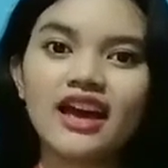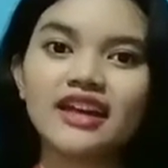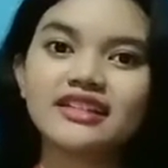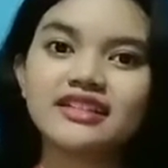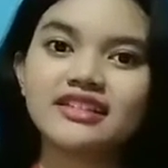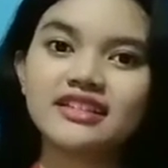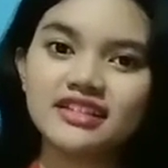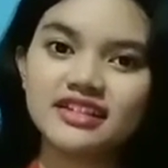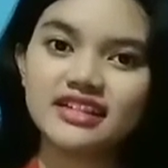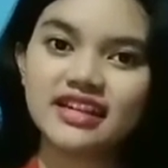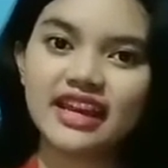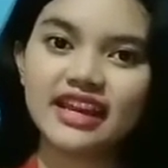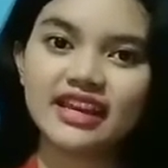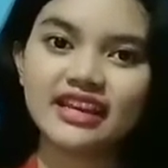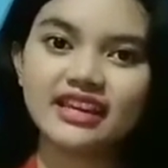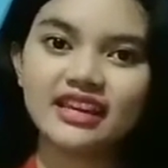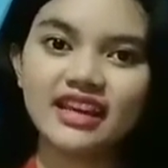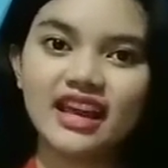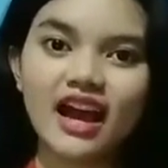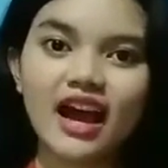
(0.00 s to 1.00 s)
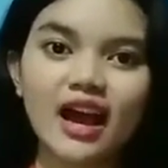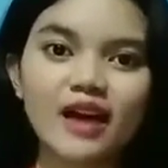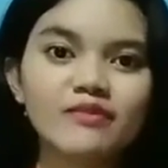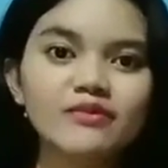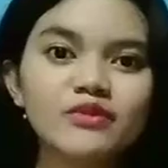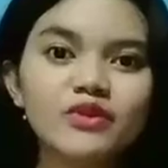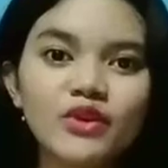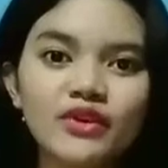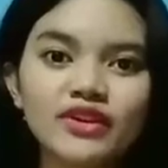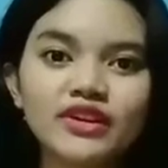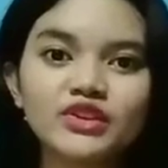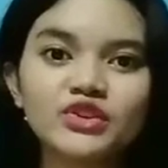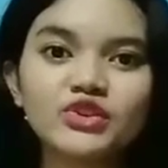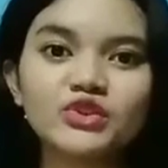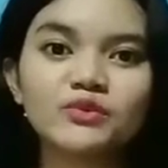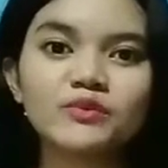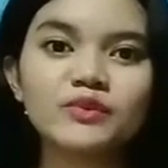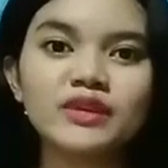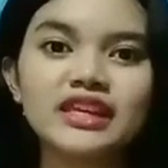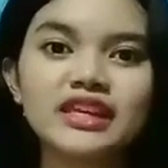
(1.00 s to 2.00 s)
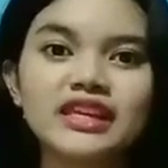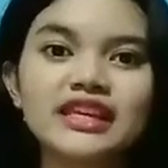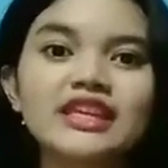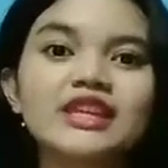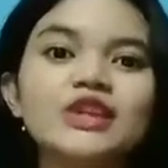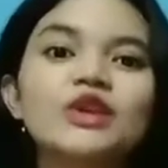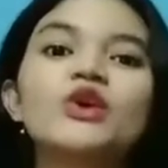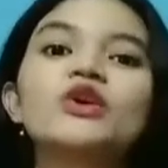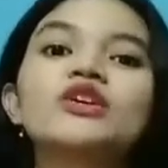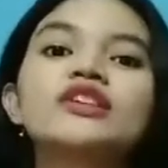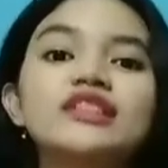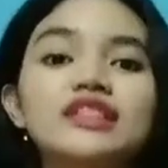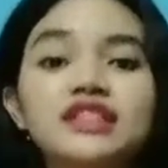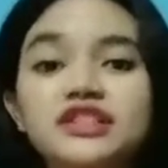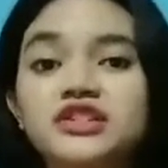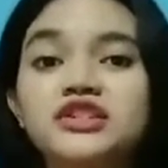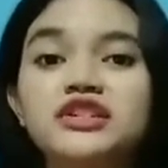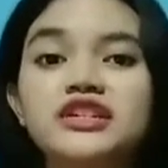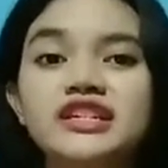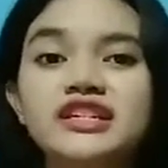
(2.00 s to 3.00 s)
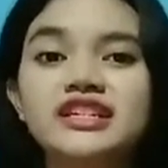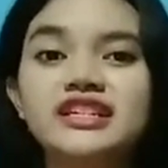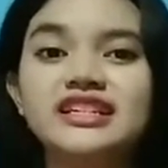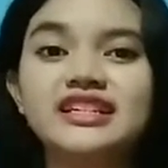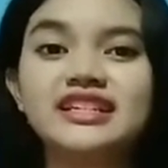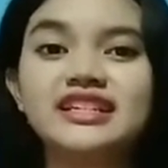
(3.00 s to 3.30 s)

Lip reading: And today, I'm going to be your teacher.